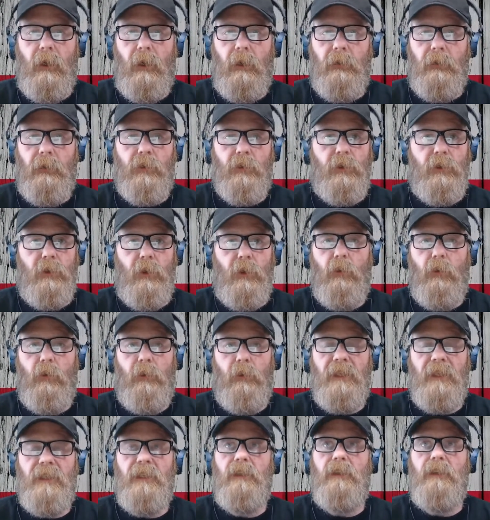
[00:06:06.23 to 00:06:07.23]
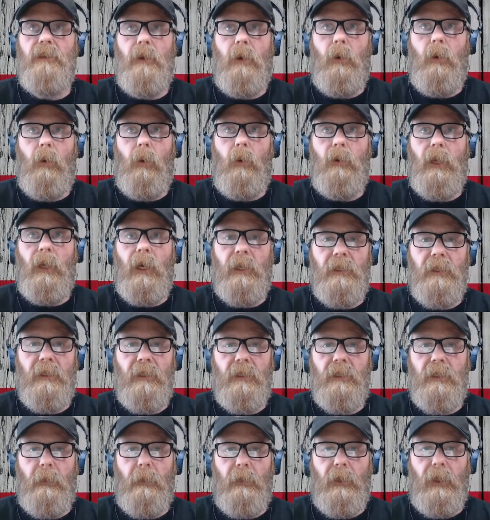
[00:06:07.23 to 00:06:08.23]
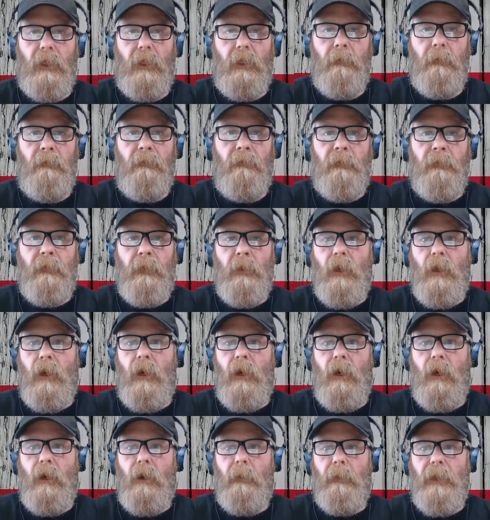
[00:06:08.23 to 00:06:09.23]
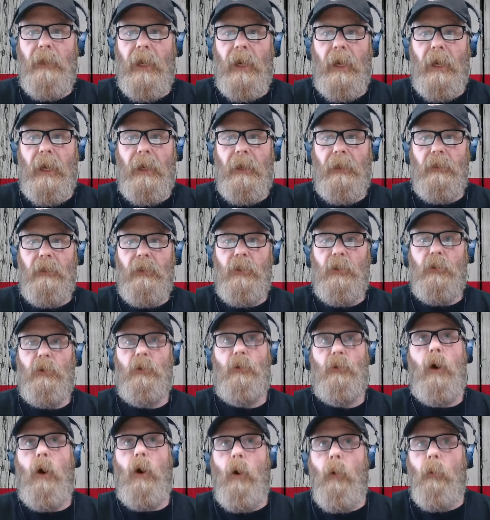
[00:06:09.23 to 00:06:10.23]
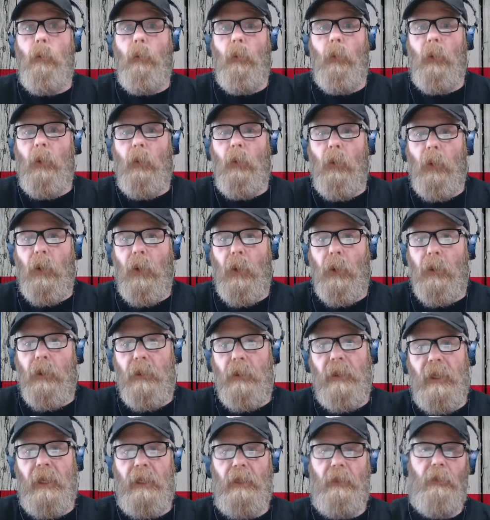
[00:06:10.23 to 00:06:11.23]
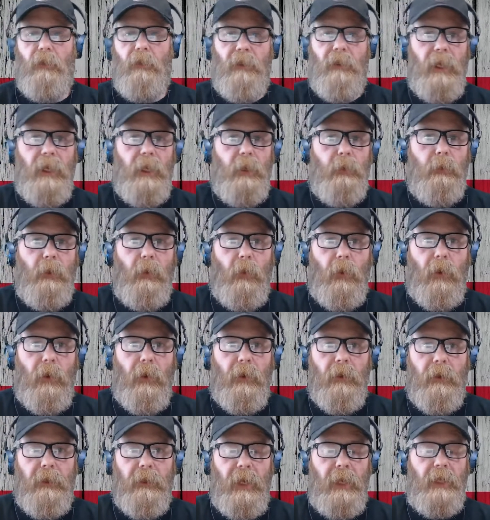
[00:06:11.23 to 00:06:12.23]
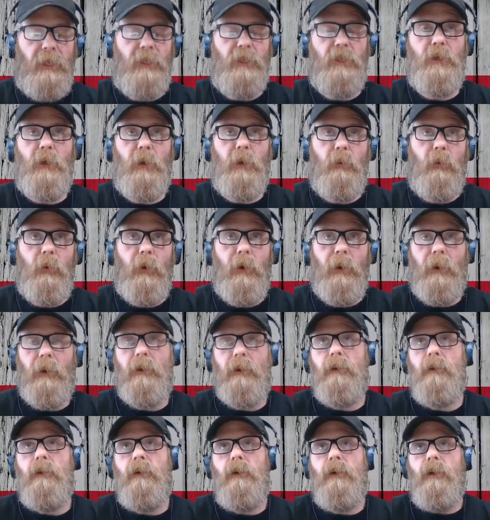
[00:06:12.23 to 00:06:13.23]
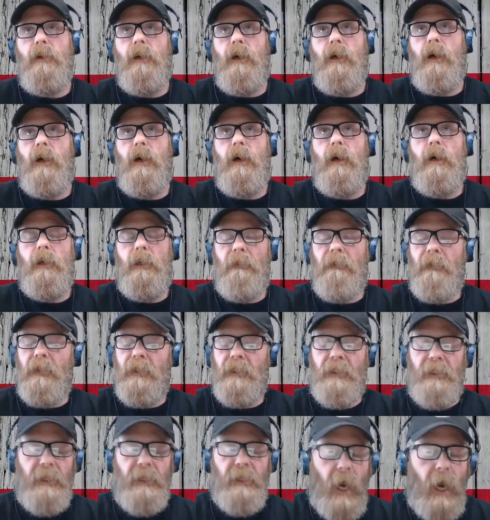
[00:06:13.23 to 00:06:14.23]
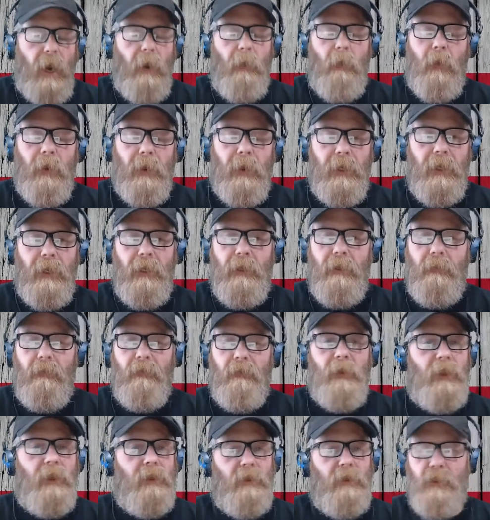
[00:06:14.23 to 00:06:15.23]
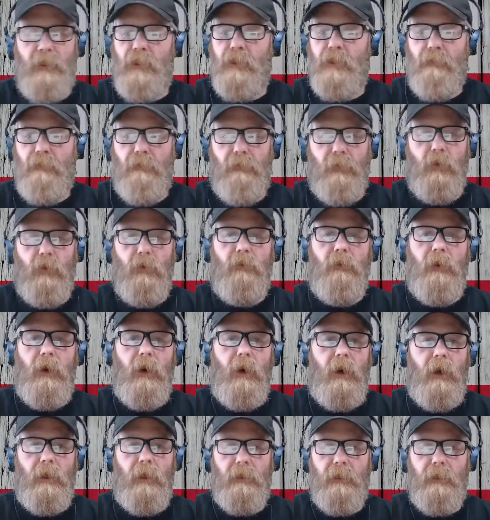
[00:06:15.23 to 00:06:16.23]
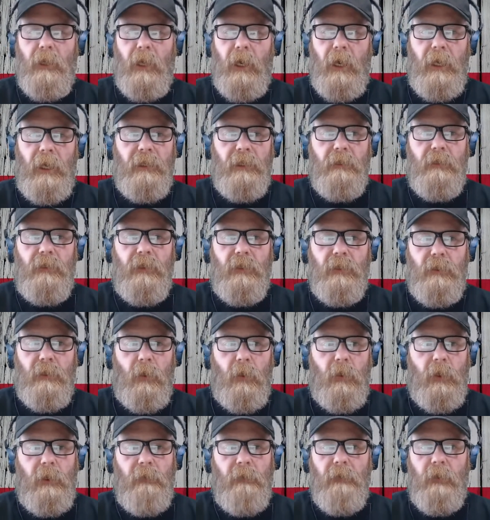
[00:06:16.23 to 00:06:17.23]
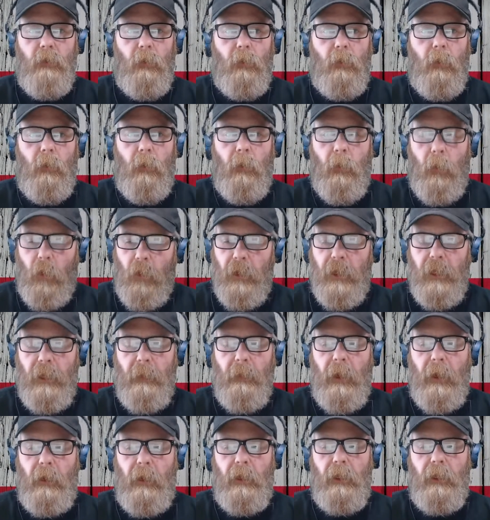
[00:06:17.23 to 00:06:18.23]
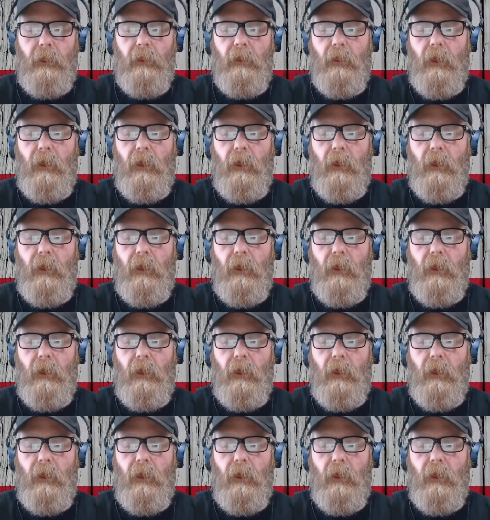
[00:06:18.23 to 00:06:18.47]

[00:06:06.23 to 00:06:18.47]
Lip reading: There's no reason to hold on to something that you hope will work, that you think will work, that should work. If it's not working, just move on, guys. Just don't even worry about it.